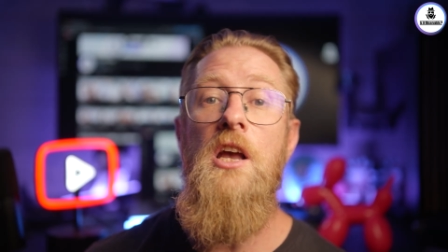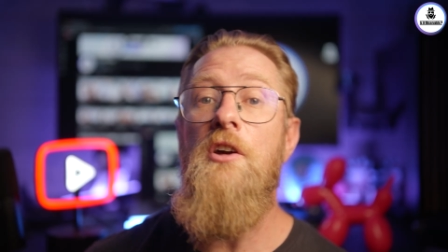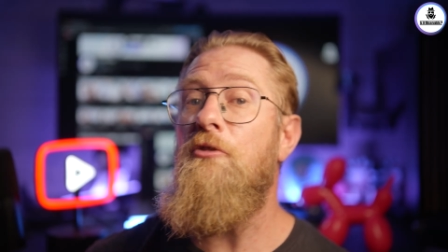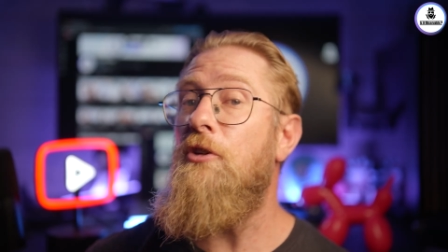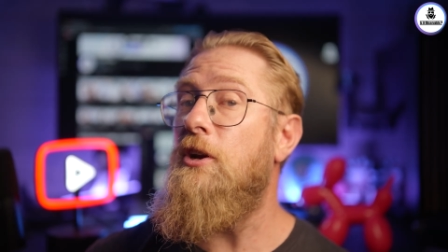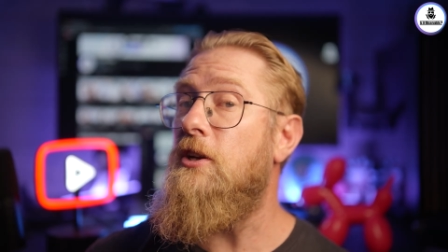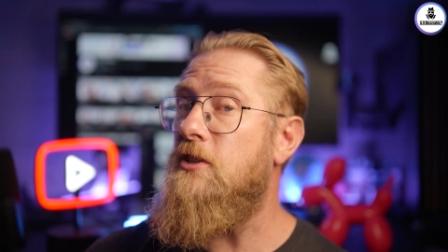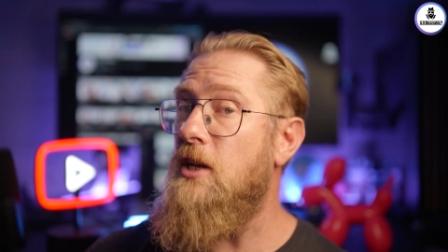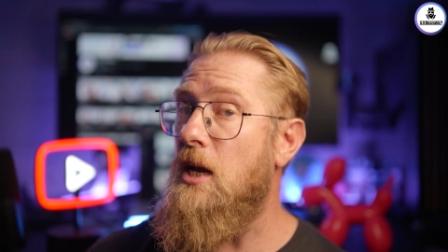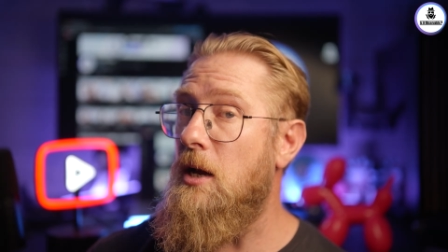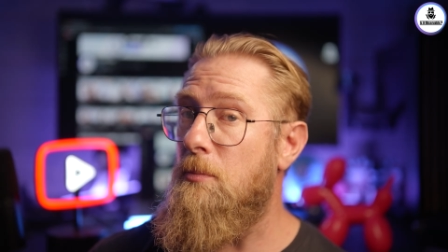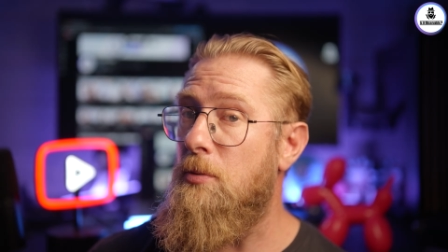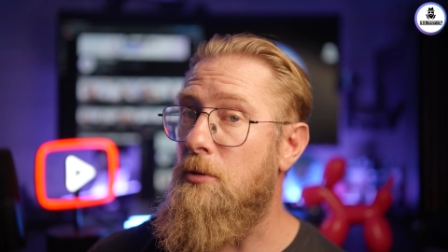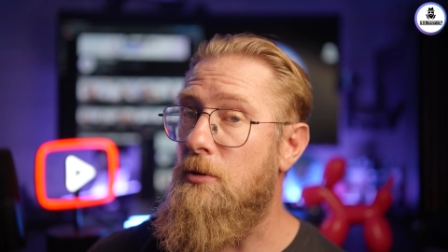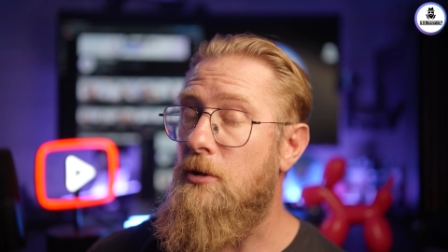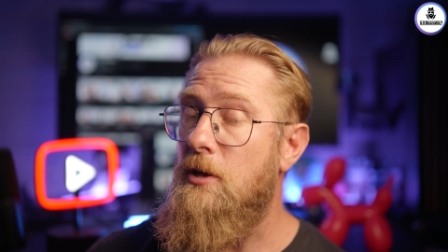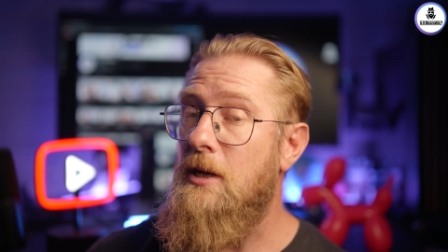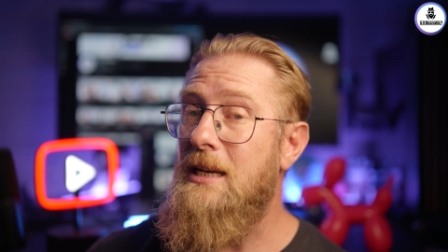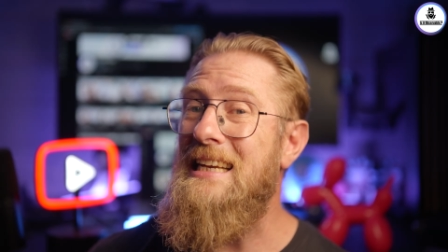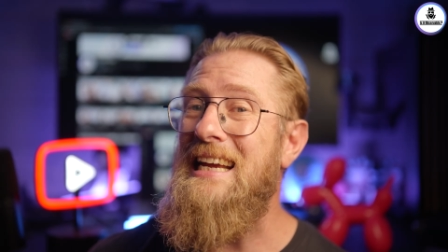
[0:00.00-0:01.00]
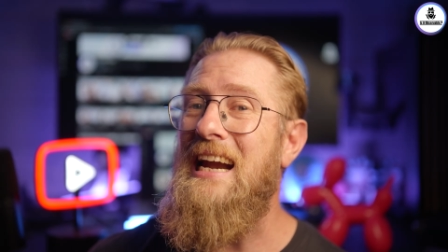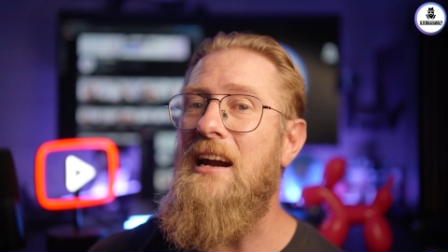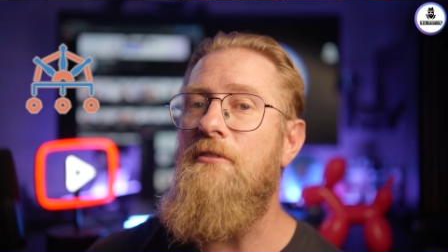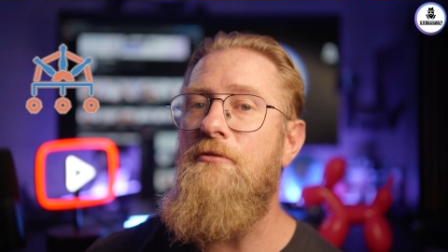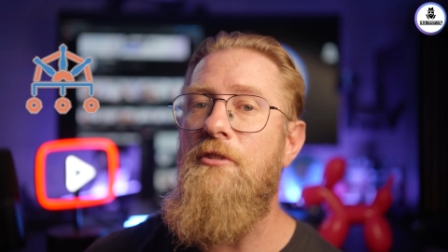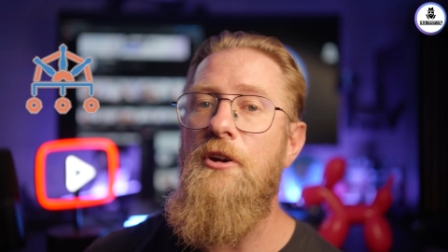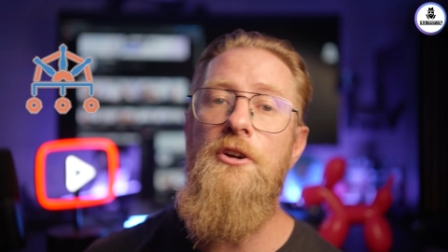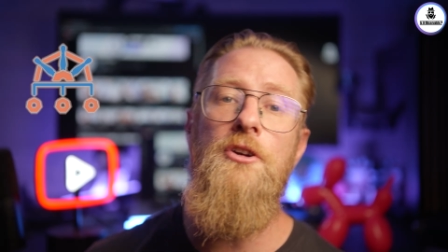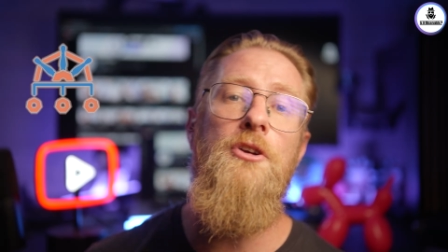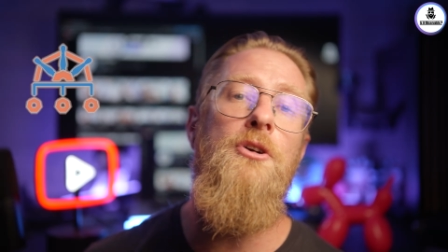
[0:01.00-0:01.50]
For example,
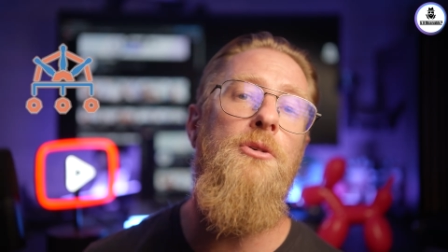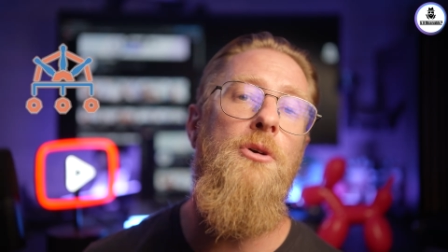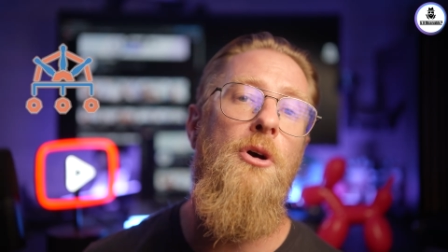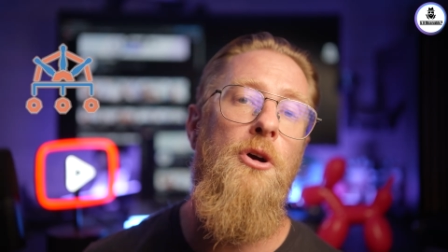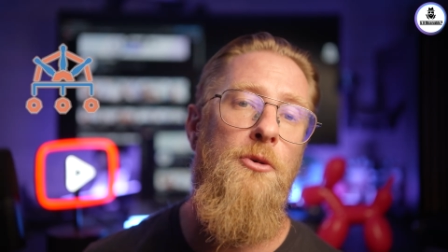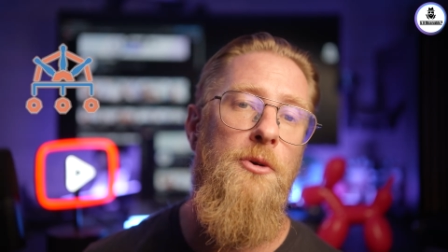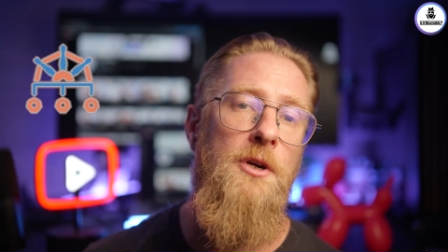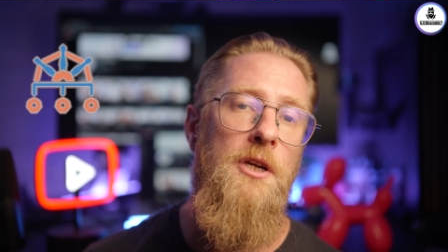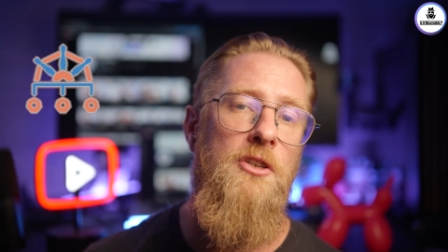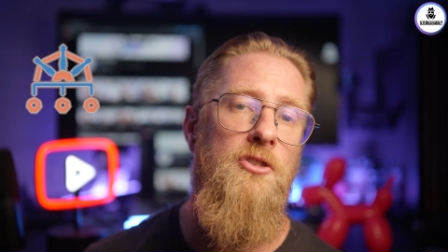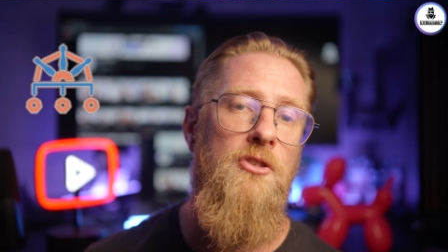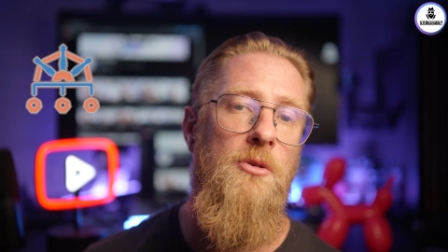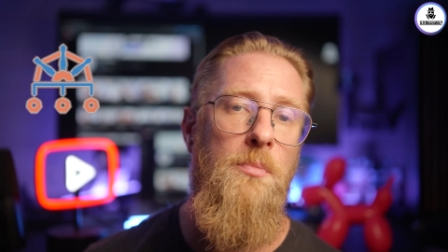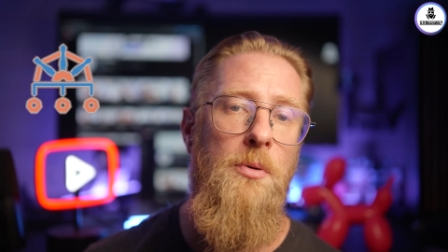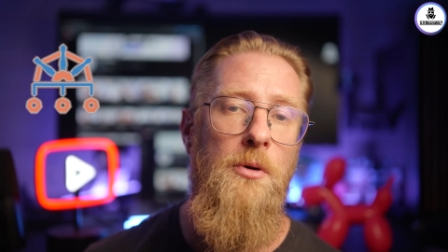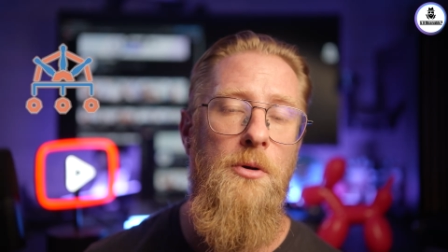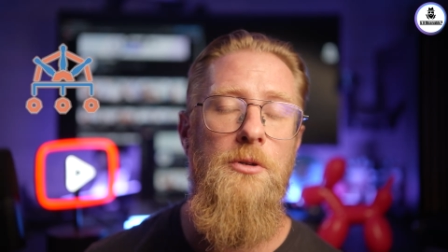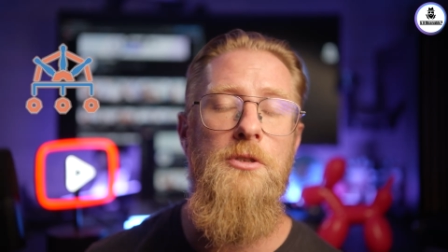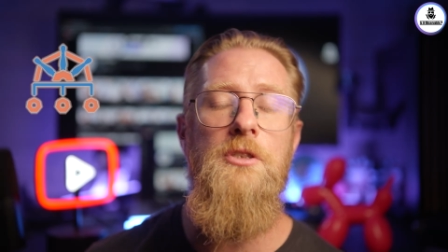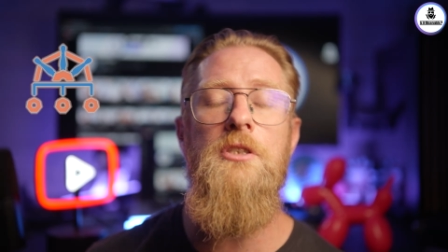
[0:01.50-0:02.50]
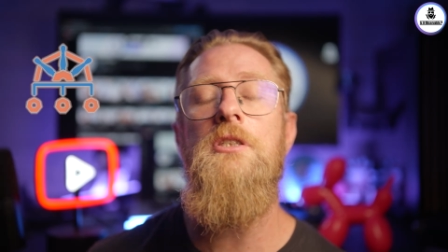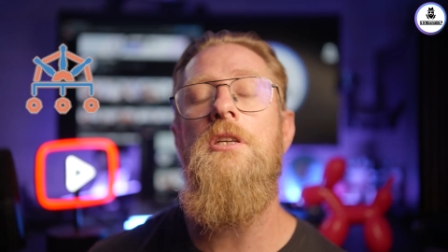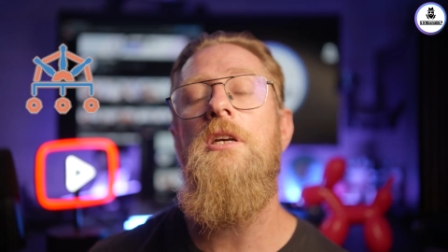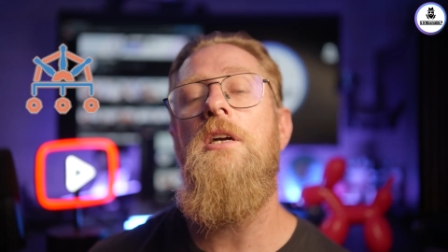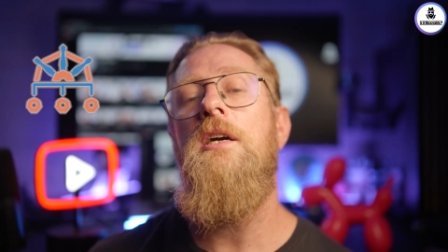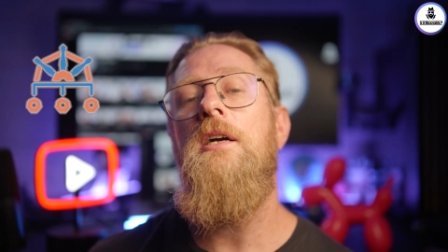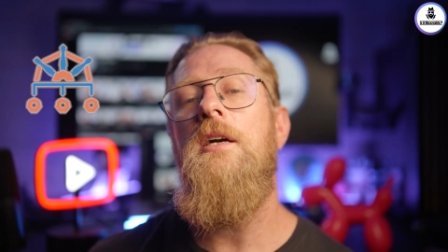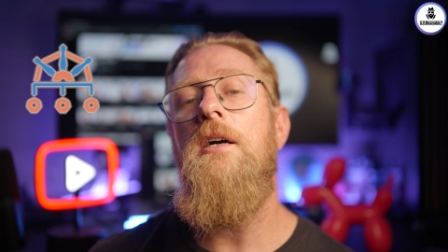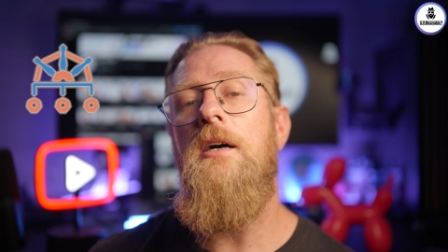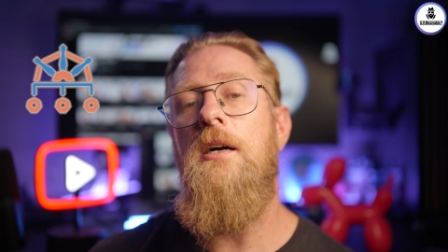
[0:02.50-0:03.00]
Kyverno already supports
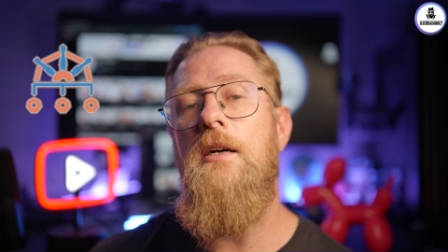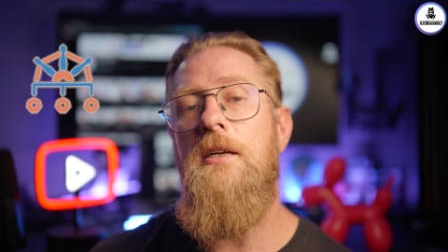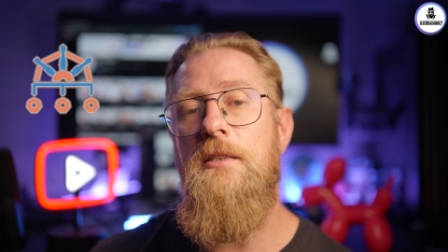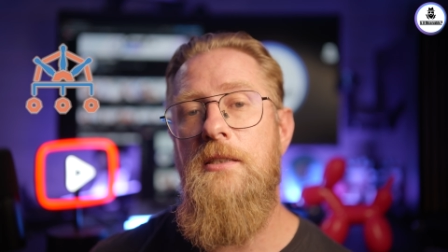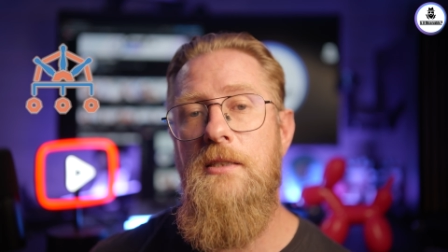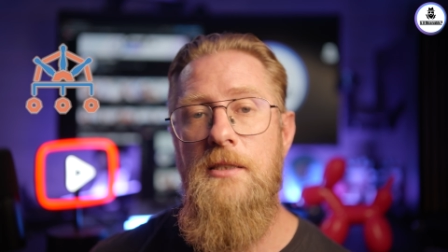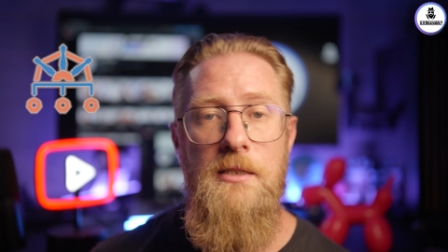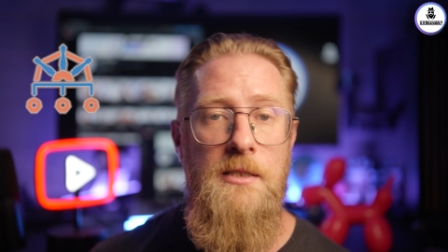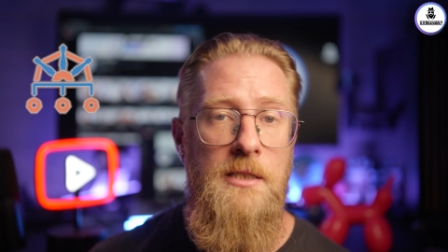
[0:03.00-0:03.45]
the